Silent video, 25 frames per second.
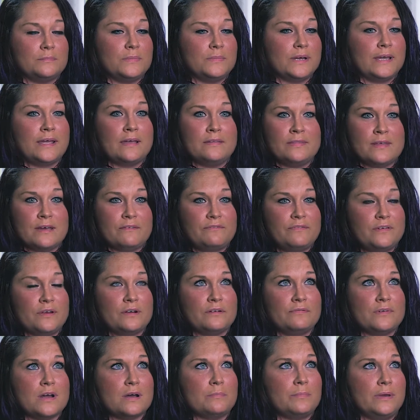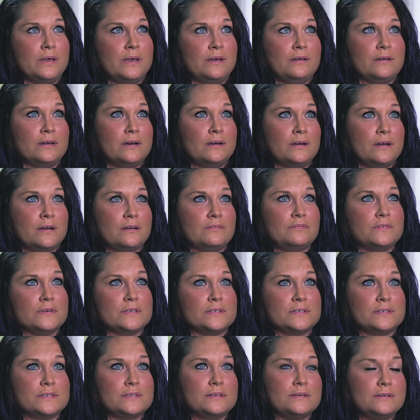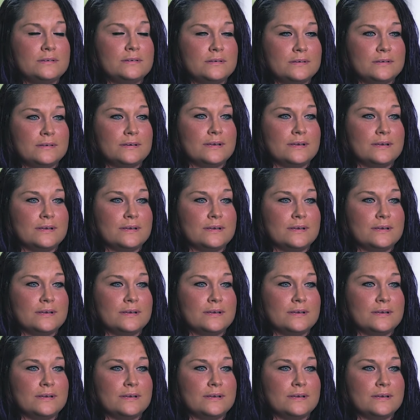again, that fear of not being good enough is